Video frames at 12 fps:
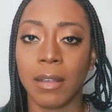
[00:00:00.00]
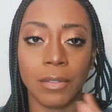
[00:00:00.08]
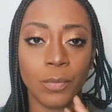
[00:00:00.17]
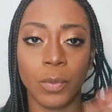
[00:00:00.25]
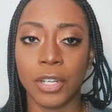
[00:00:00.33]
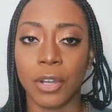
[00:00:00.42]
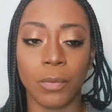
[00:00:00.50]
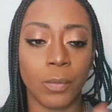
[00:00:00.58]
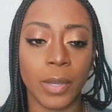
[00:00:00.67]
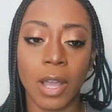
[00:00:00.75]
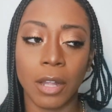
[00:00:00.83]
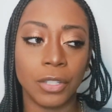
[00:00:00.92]
we
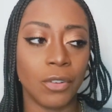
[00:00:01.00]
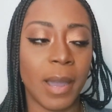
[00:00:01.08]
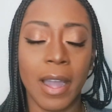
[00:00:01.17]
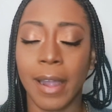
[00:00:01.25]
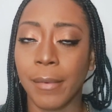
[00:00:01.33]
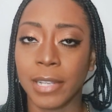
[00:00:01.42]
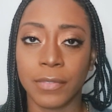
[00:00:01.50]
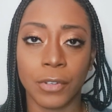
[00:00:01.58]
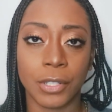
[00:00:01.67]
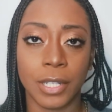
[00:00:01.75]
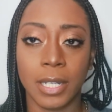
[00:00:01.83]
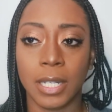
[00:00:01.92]
all knew about iOS
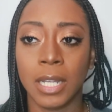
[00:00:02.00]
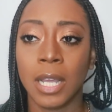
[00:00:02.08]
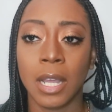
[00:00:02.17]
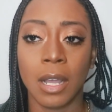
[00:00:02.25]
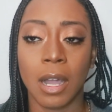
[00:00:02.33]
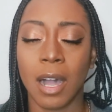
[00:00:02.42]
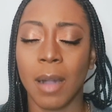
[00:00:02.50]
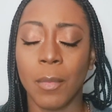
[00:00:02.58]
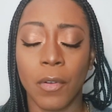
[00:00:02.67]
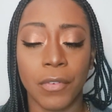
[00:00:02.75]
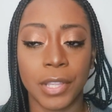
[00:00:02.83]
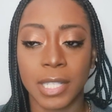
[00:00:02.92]
14
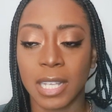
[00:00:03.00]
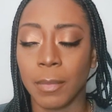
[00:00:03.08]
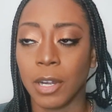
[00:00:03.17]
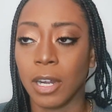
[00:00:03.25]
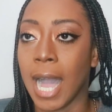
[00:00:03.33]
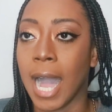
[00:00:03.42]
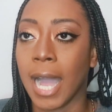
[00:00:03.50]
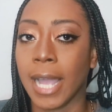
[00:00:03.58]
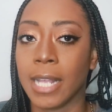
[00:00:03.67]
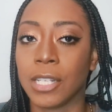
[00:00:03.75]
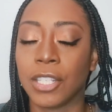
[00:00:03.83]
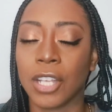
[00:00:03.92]
over the summer.
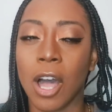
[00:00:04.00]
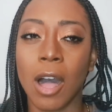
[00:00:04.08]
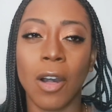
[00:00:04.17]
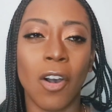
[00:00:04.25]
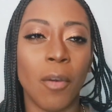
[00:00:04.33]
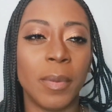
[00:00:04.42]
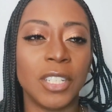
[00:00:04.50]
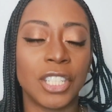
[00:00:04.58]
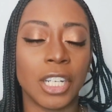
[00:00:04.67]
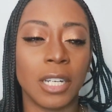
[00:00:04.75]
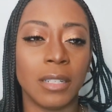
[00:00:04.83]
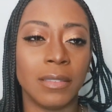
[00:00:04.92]
I saw a whole bunch
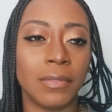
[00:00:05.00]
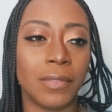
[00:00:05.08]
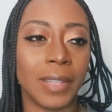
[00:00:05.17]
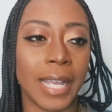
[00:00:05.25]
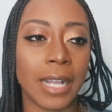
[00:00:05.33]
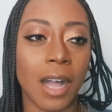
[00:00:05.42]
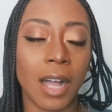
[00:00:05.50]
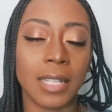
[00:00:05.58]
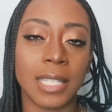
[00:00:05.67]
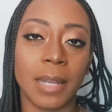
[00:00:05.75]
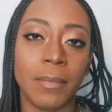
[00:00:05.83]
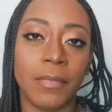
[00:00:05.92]
of
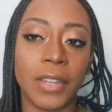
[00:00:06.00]
concept